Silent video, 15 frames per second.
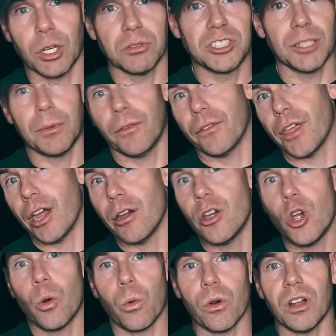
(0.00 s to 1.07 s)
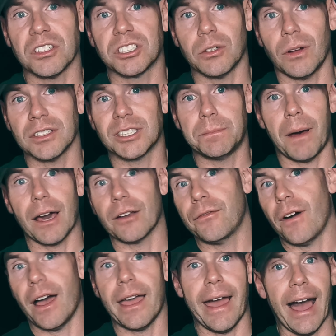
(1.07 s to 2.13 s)
Go sub over there. We're also on
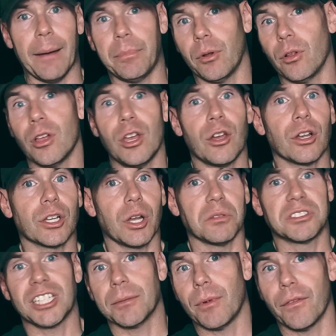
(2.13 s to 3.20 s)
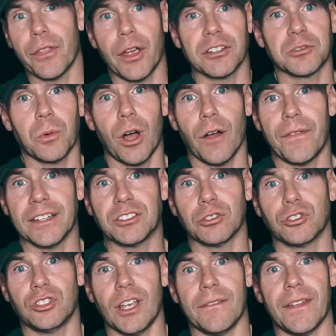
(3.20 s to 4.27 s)
Spotify, Apple. Go sub over there as well if that's
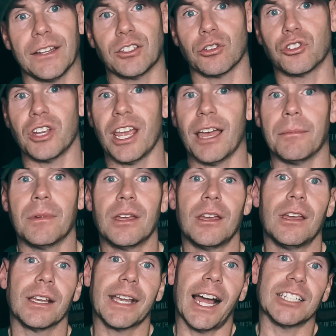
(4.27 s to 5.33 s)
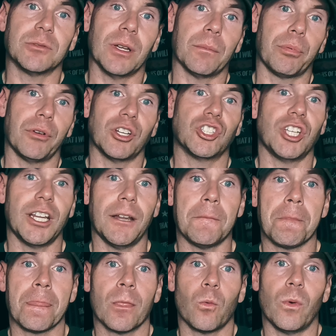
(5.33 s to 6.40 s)
your jam. Guys, we appreciate
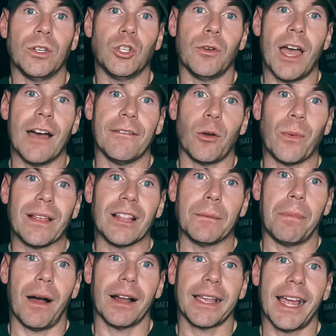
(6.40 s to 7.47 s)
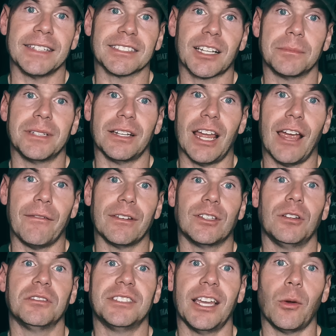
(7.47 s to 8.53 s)
it. We do have a weekly podcast that comes out every
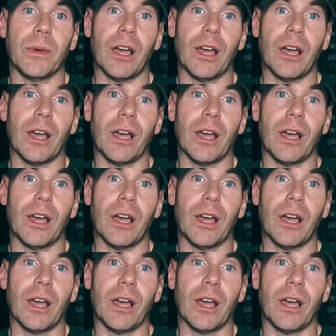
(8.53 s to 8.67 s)
Tuesday.